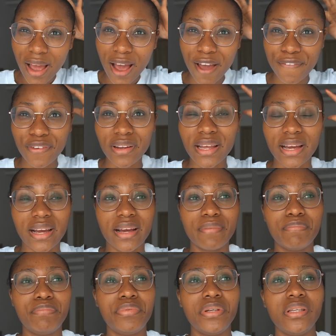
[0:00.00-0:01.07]
I feel like I
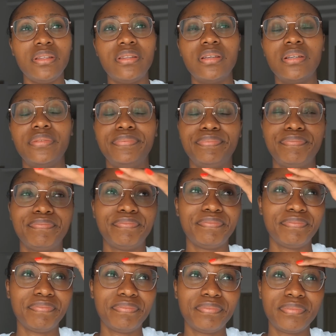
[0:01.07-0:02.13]
can breathe.
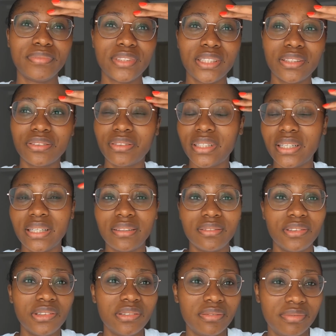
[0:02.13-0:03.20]
Because right now, no.